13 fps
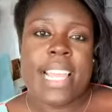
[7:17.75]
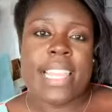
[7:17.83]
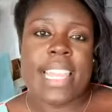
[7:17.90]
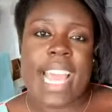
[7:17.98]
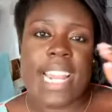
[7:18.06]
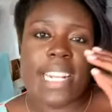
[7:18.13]

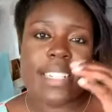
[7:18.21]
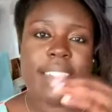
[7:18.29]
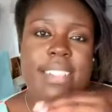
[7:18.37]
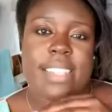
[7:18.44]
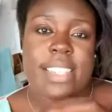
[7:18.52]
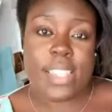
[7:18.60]
that
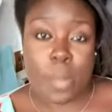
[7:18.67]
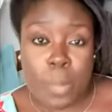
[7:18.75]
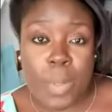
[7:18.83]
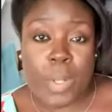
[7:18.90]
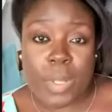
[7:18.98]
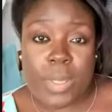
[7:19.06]

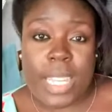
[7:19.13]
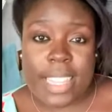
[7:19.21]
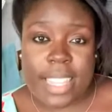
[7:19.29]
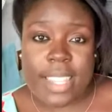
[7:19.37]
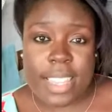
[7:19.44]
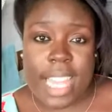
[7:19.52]
simple
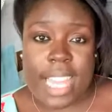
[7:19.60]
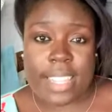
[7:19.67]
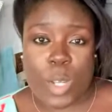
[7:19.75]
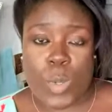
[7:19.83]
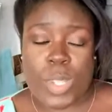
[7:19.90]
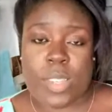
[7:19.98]
and like
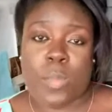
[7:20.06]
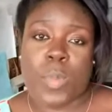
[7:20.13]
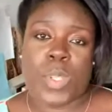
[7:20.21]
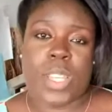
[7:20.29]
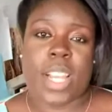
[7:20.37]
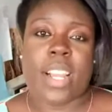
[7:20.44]
those
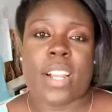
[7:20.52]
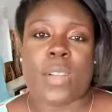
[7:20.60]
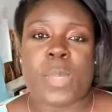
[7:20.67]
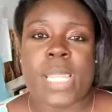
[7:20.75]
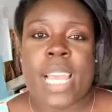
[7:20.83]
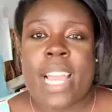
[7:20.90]
simple
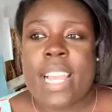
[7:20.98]
terms,